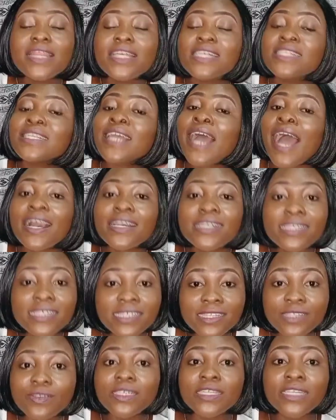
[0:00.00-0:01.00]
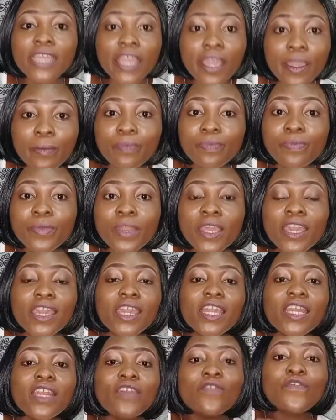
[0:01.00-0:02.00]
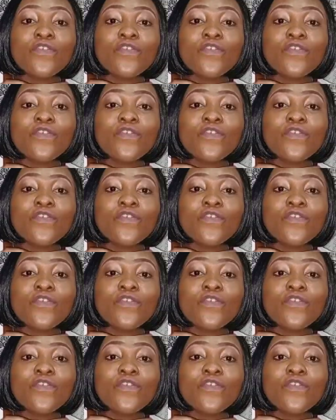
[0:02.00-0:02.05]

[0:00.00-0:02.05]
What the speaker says: these hacks to them in